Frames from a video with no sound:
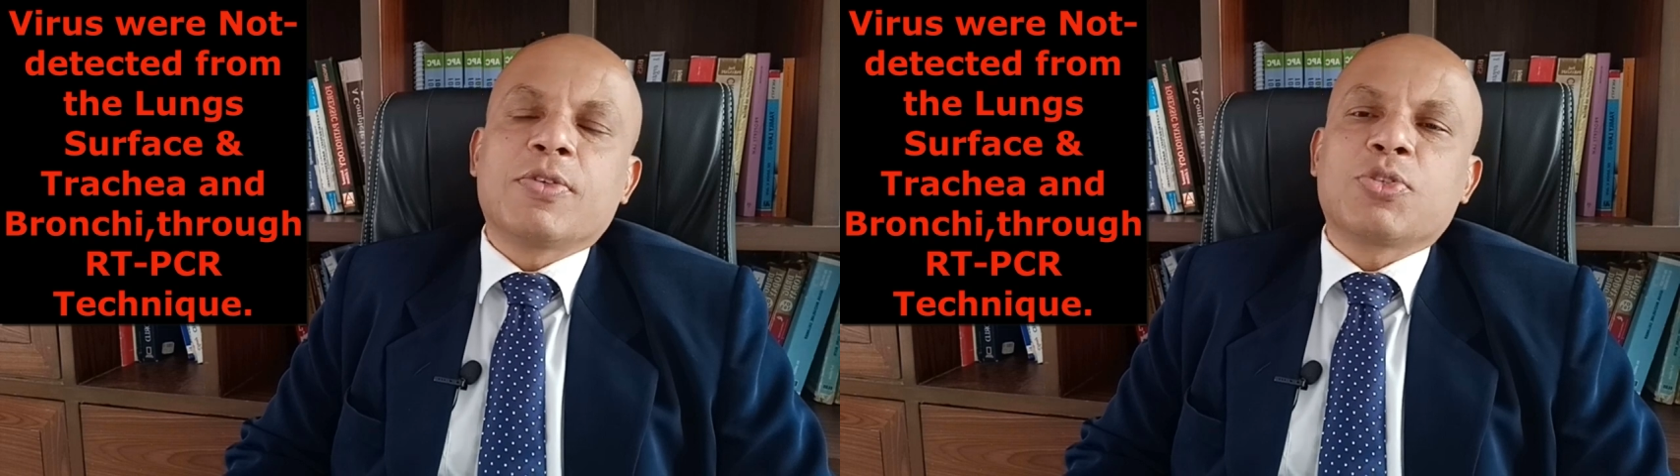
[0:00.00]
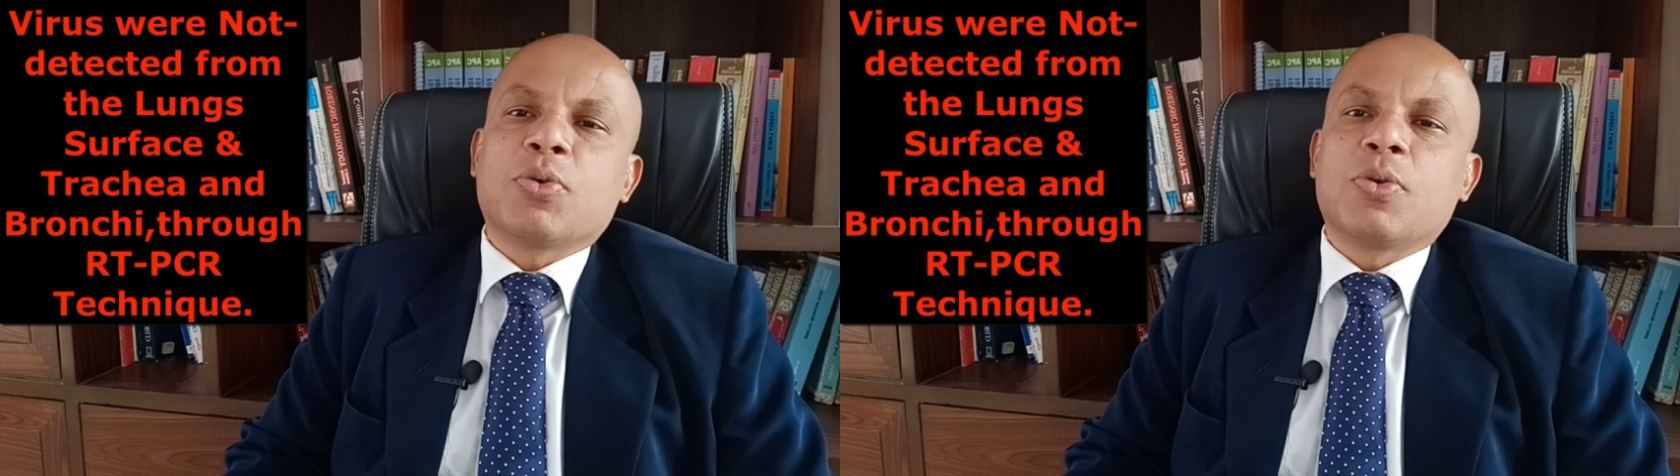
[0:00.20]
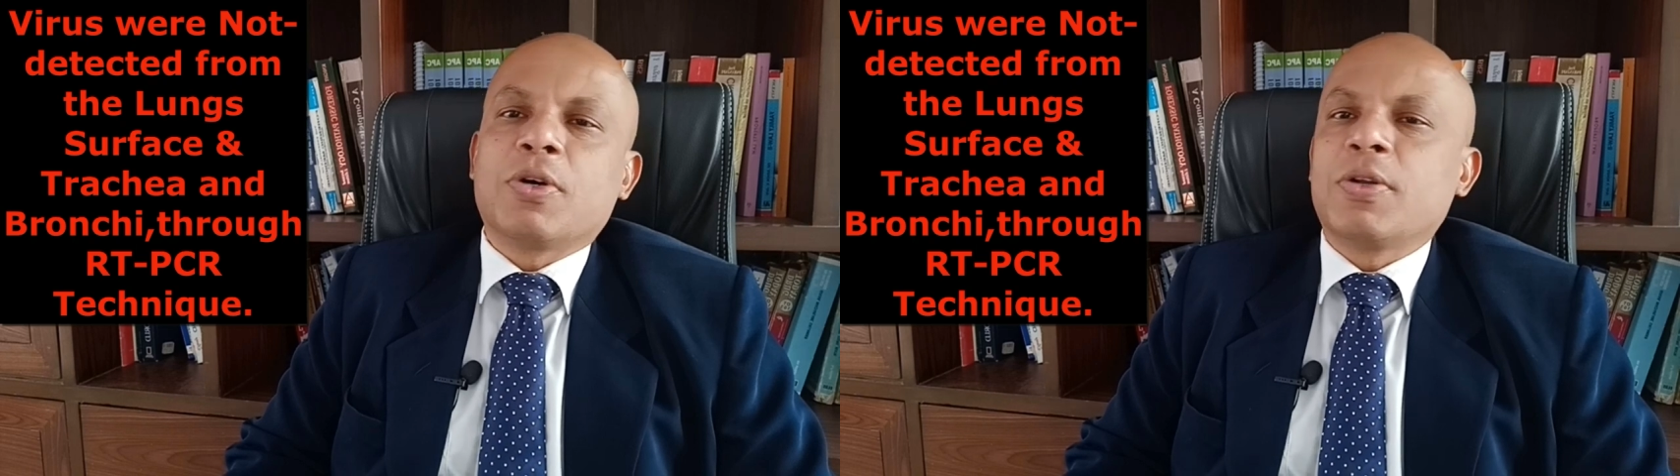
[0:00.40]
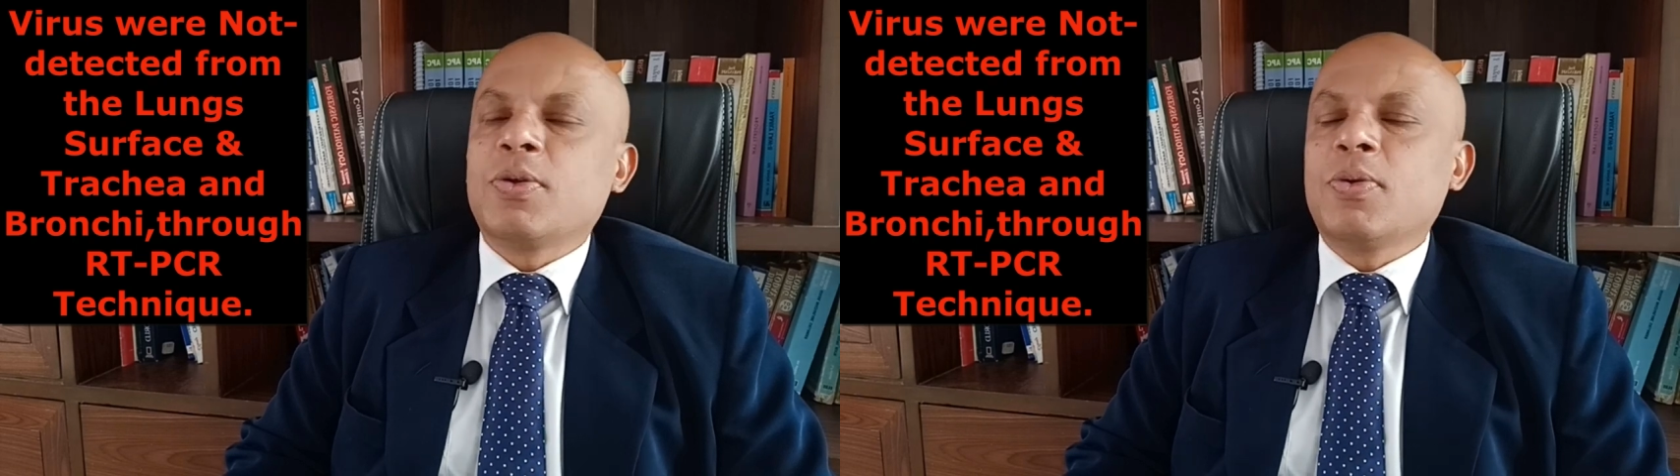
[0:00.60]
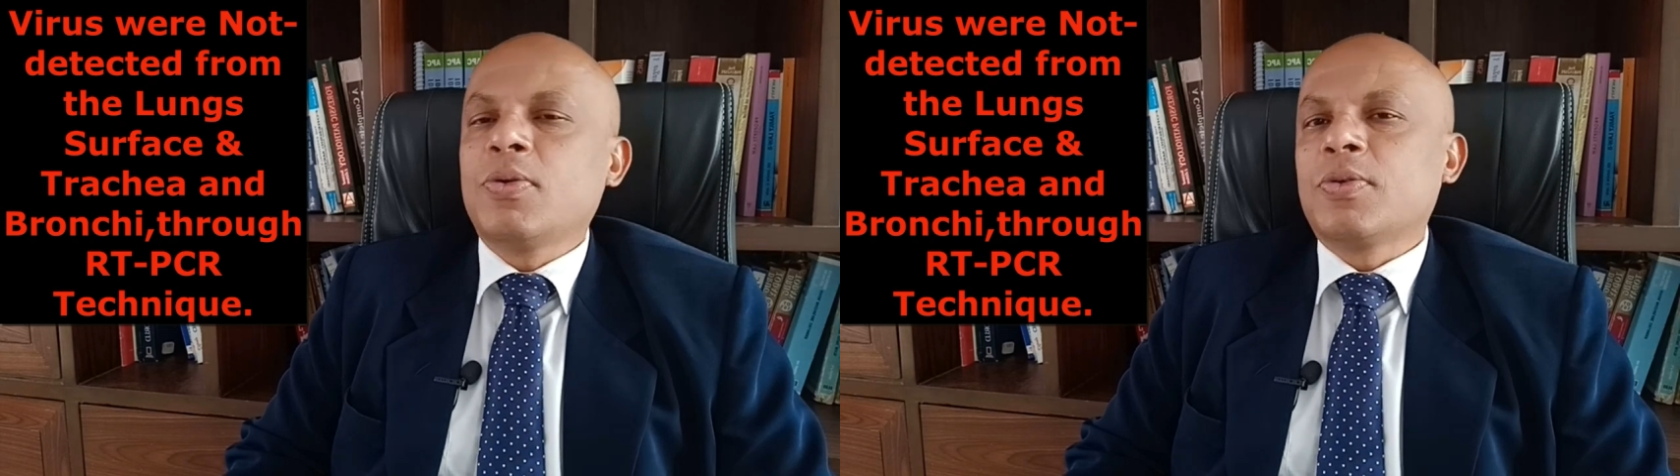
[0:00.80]
showed
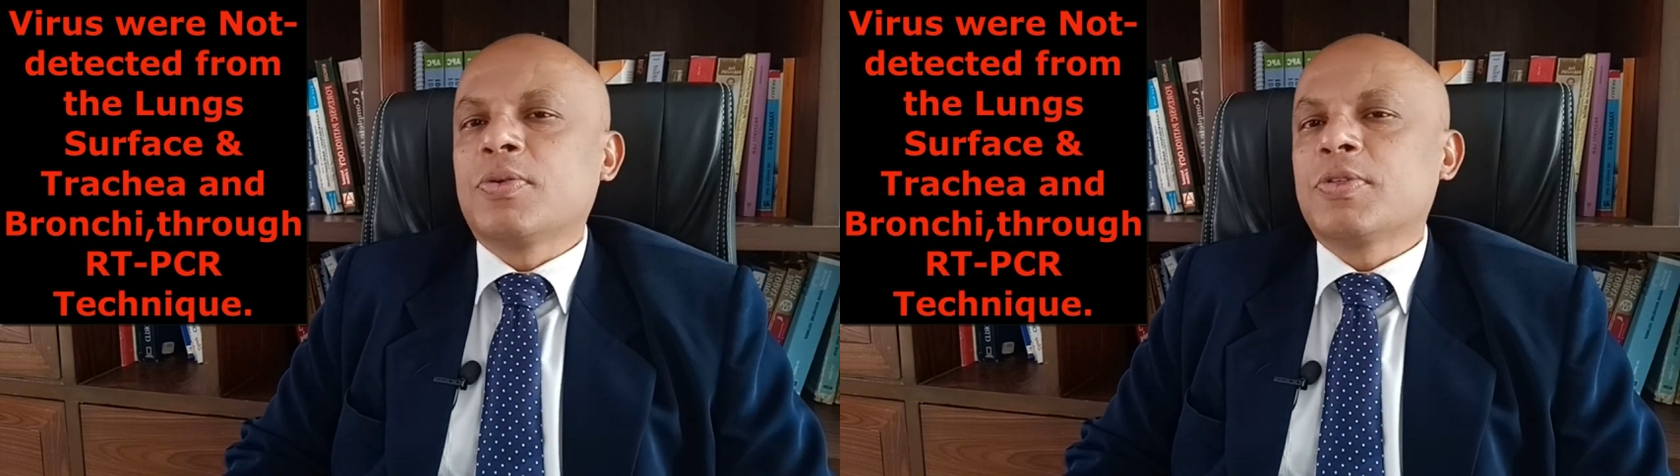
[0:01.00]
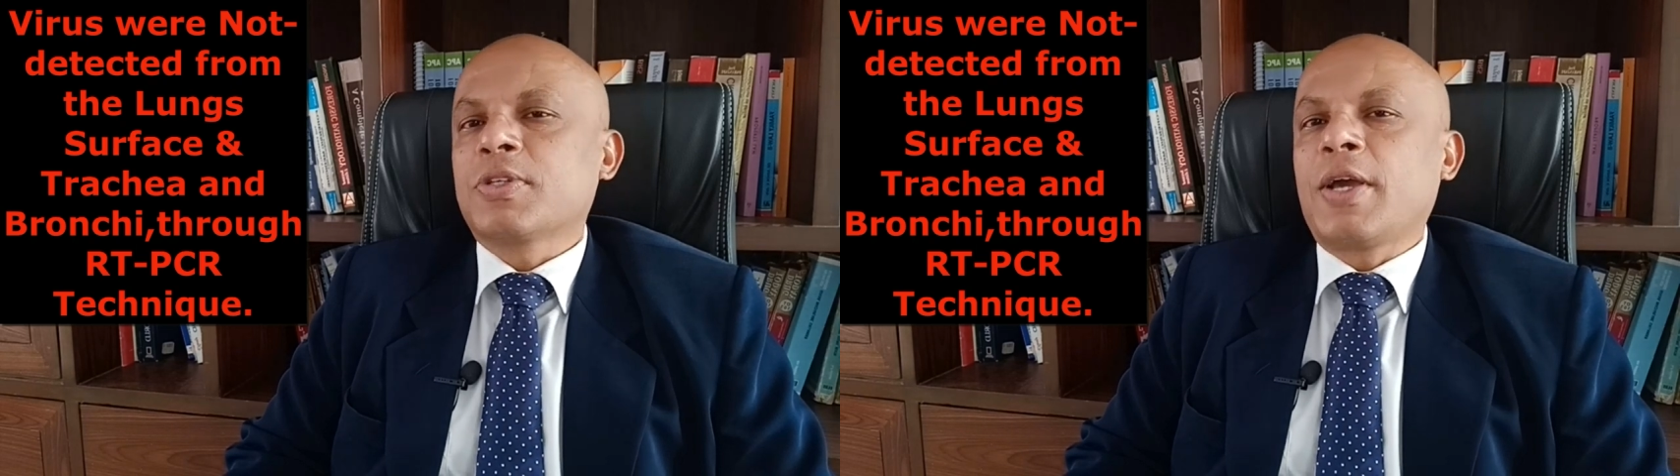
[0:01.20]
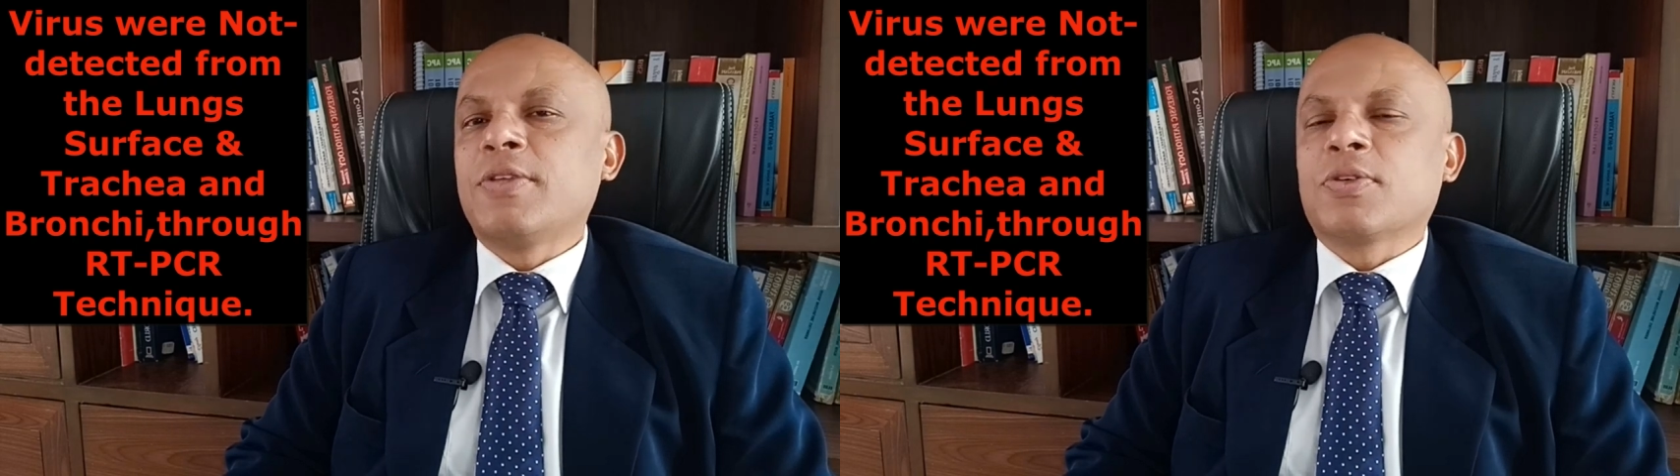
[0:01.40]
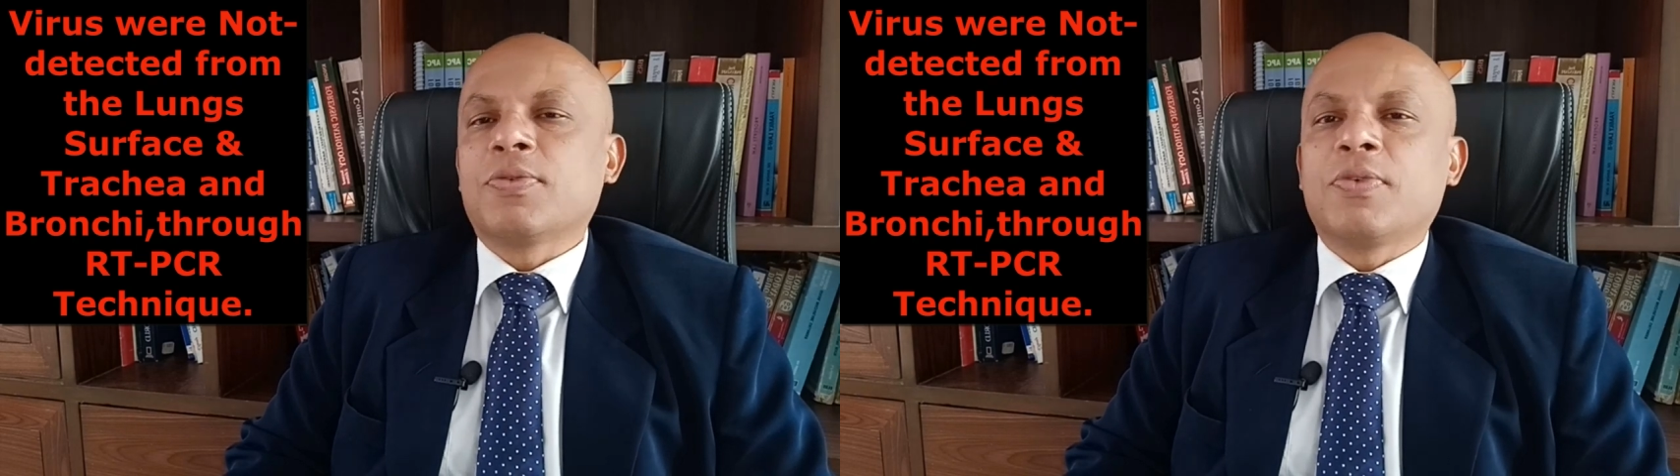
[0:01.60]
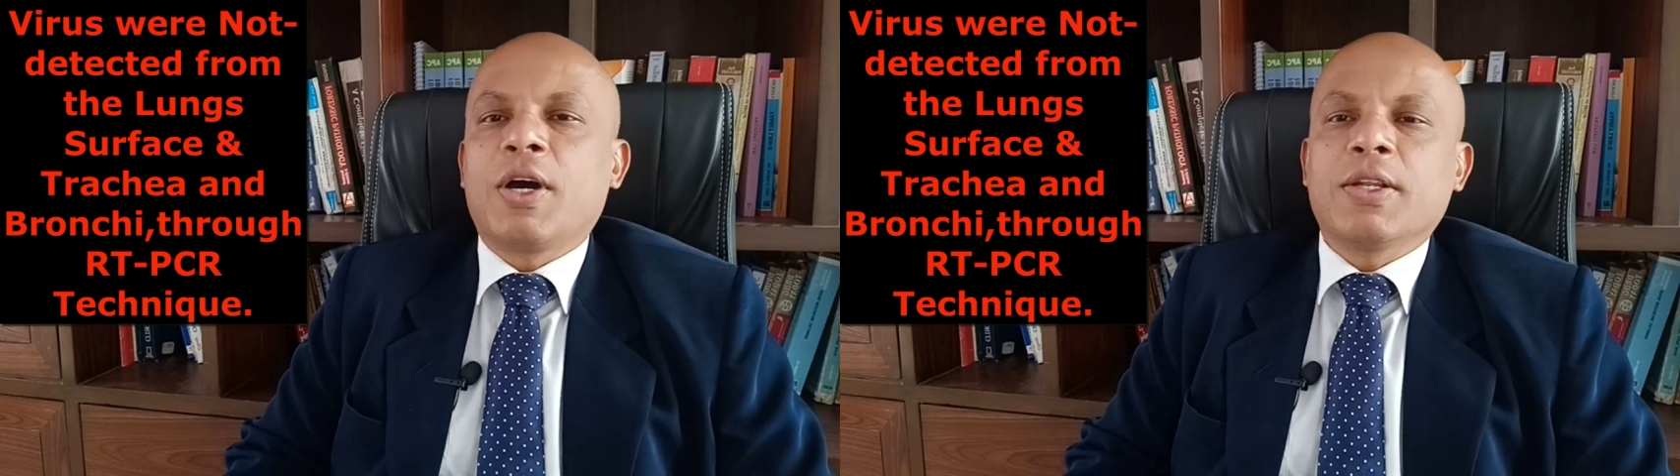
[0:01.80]
no signs
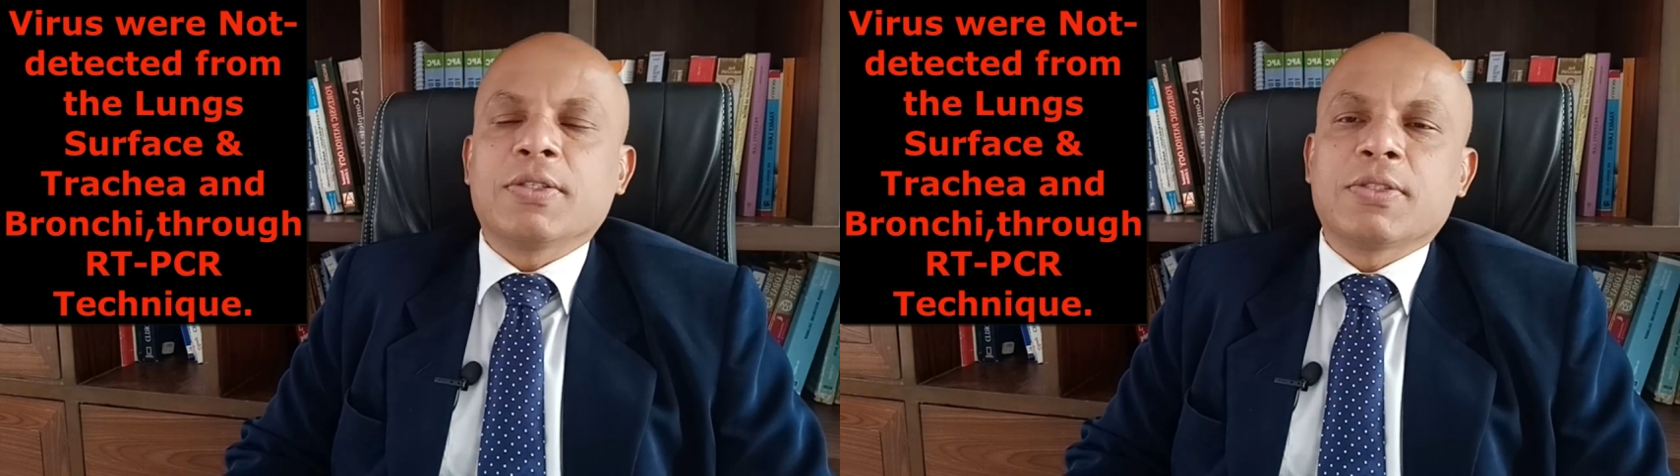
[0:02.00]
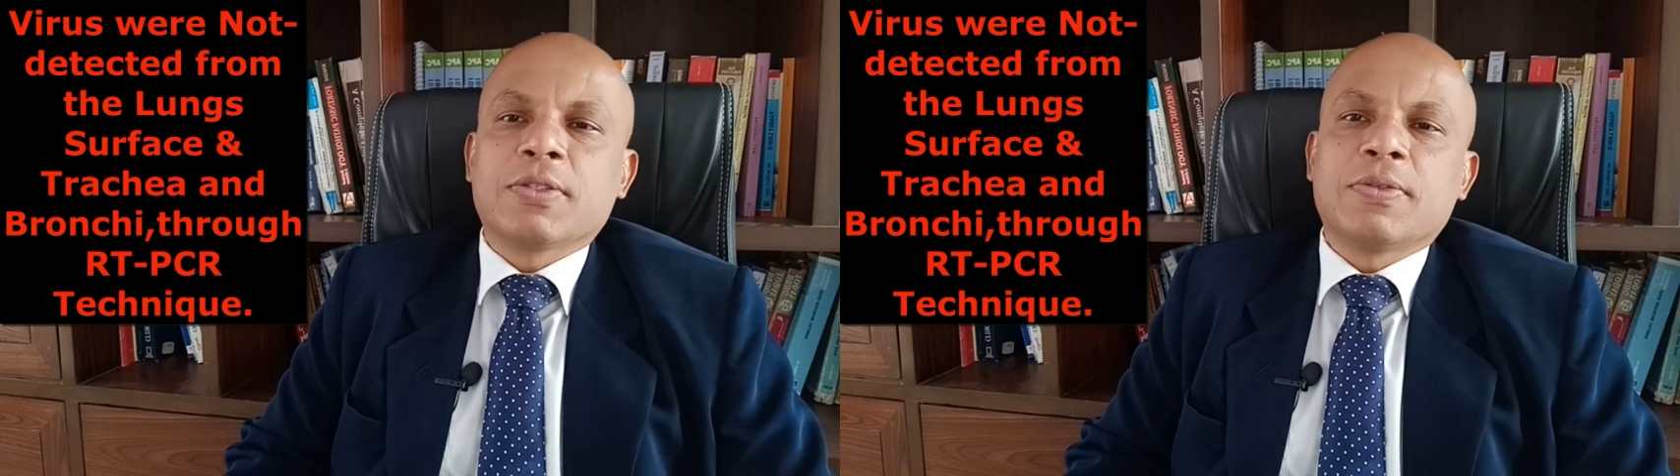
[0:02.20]
of virus.